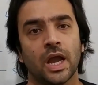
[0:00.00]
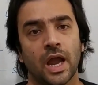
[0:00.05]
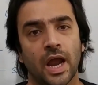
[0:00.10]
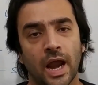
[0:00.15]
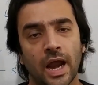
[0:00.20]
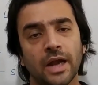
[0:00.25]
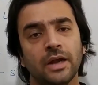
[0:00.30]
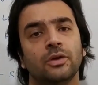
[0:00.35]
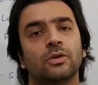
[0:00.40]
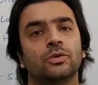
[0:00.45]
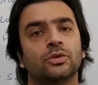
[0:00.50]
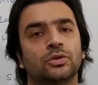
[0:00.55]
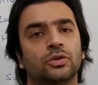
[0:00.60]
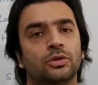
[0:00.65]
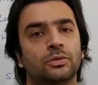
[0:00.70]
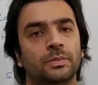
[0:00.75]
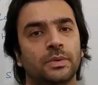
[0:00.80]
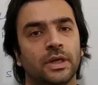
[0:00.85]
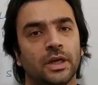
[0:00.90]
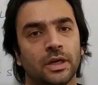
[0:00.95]
and you
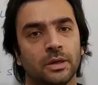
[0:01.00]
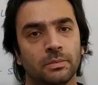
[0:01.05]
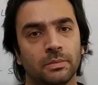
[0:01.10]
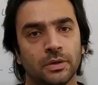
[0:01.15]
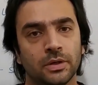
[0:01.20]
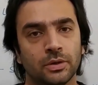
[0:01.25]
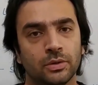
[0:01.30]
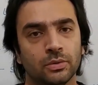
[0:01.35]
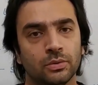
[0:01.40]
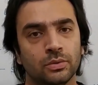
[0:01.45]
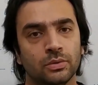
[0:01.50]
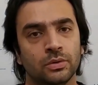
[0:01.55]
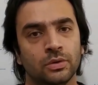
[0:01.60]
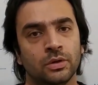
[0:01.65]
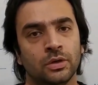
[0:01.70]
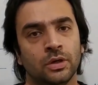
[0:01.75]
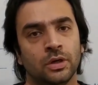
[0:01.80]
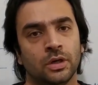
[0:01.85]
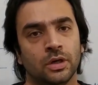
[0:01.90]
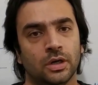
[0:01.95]
should be able to
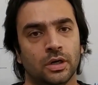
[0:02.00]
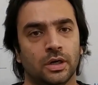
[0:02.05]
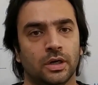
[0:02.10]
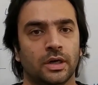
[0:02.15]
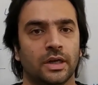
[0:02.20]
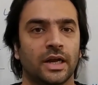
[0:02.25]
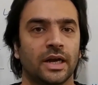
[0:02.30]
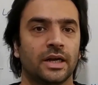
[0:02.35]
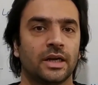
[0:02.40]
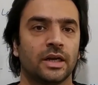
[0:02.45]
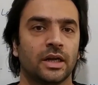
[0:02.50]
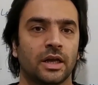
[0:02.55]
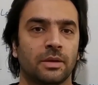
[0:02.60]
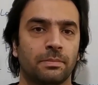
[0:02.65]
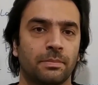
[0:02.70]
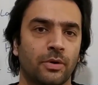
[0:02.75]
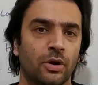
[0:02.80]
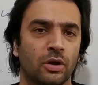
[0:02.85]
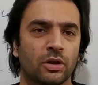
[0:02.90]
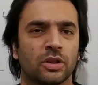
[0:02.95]
get an
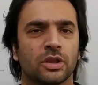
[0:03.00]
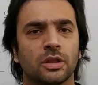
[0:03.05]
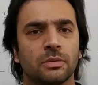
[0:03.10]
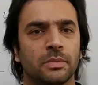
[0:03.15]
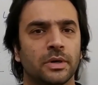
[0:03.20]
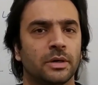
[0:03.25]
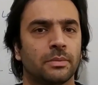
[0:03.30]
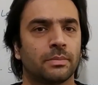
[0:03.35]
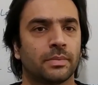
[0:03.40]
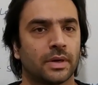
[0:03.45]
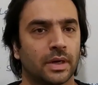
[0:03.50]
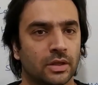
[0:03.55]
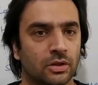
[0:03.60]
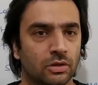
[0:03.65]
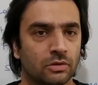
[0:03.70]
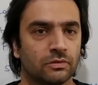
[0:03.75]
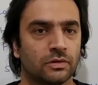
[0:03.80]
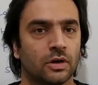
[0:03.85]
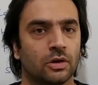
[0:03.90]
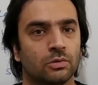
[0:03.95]
approximate price
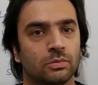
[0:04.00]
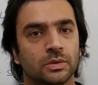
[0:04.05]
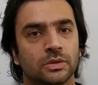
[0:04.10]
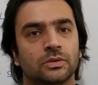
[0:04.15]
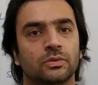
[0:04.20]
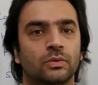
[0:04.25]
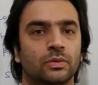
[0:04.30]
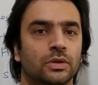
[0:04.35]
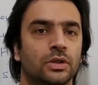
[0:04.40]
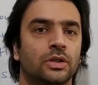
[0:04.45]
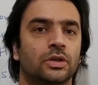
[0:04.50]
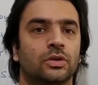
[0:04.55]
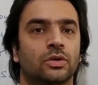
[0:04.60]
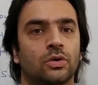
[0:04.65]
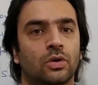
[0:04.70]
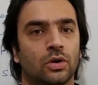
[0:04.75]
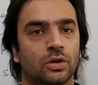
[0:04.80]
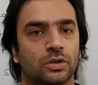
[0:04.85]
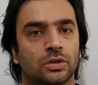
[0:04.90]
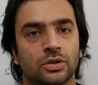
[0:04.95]
of how much would it
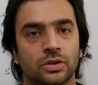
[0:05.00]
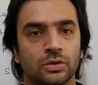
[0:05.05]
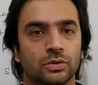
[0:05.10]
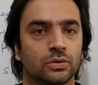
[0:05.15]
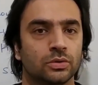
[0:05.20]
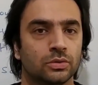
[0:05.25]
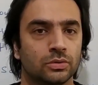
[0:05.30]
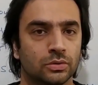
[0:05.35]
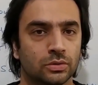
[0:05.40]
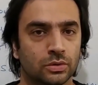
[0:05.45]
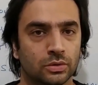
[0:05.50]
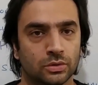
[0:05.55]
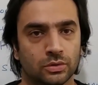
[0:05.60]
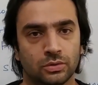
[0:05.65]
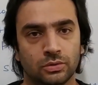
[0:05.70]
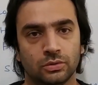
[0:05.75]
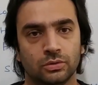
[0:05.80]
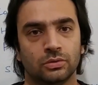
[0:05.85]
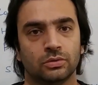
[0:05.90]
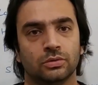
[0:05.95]
cost you
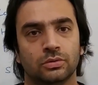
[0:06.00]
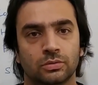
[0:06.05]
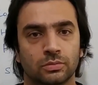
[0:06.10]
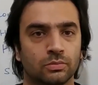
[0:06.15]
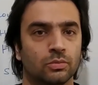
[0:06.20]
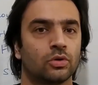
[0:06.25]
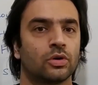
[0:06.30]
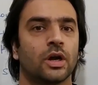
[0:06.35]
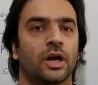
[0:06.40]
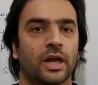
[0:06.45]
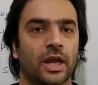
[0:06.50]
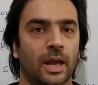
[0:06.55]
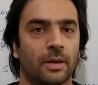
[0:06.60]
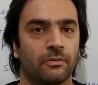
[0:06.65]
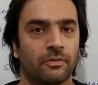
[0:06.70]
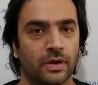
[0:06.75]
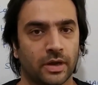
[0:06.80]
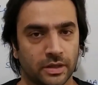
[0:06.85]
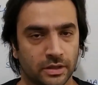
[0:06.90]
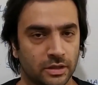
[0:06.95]
to book a
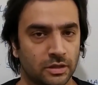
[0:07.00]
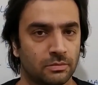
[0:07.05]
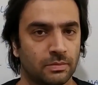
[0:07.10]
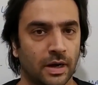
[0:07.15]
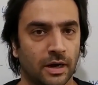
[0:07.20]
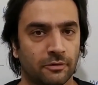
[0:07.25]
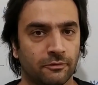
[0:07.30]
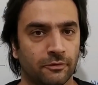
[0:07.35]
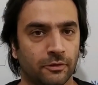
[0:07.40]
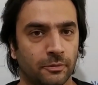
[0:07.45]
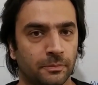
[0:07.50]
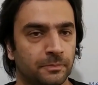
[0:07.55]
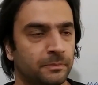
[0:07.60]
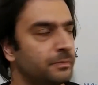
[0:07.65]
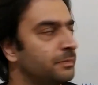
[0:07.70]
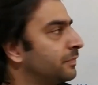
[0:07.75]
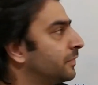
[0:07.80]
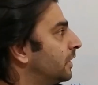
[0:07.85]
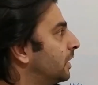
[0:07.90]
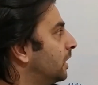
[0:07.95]
cab via this platform.
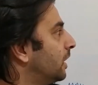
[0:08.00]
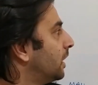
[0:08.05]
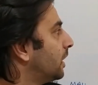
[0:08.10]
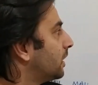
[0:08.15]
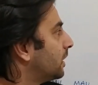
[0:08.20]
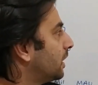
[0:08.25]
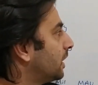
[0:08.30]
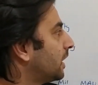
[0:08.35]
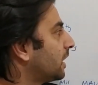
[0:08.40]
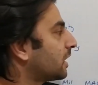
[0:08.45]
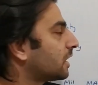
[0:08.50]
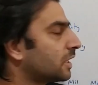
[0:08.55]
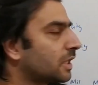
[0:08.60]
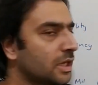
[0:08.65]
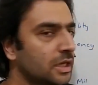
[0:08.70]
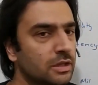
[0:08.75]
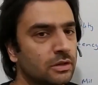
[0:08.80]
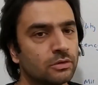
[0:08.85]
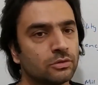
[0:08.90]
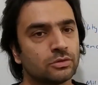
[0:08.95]
The next
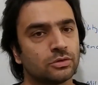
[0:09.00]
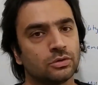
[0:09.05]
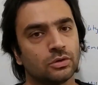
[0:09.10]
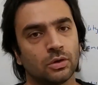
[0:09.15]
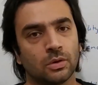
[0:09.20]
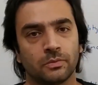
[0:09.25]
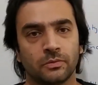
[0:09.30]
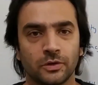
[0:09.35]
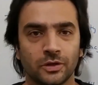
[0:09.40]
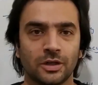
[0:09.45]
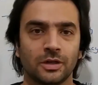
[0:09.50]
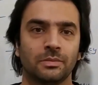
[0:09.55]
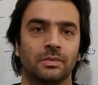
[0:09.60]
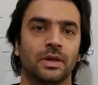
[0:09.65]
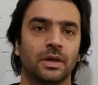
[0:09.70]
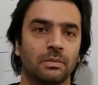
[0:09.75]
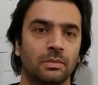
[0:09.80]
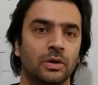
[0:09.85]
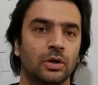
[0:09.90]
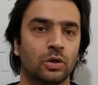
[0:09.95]
thing is you should obviously
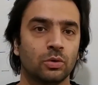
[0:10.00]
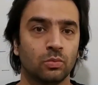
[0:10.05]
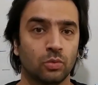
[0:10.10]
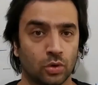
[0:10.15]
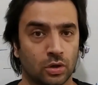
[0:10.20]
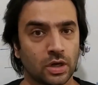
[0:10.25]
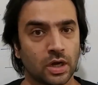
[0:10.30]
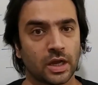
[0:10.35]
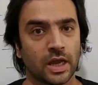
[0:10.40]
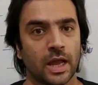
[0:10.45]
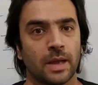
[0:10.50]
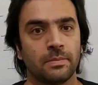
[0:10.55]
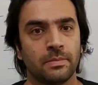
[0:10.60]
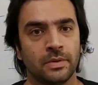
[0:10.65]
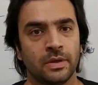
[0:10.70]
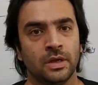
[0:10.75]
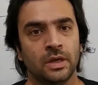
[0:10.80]
be able to book a cab.